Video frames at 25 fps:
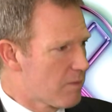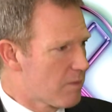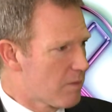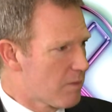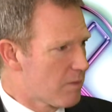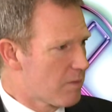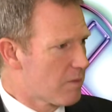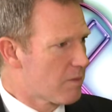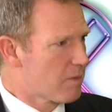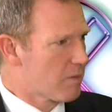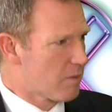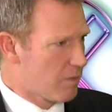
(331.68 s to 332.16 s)
of
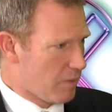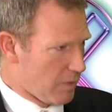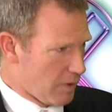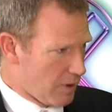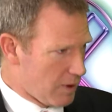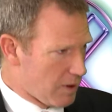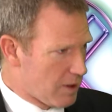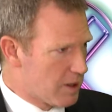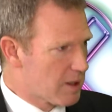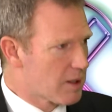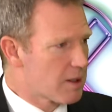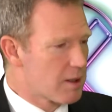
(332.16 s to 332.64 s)
protecting the
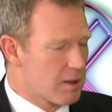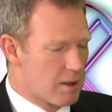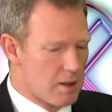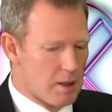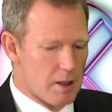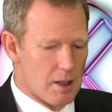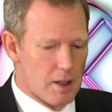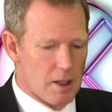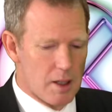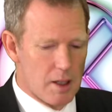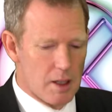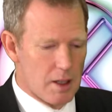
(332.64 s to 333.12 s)

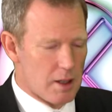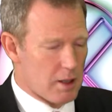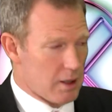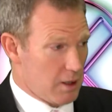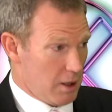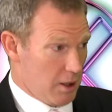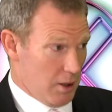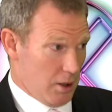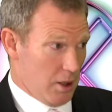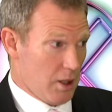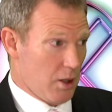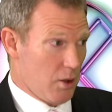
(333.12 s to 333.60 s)
neighbourhoods where this
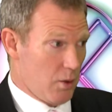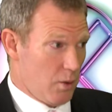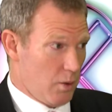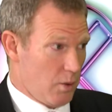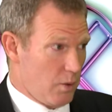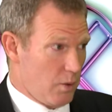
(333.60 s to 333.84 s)
activity is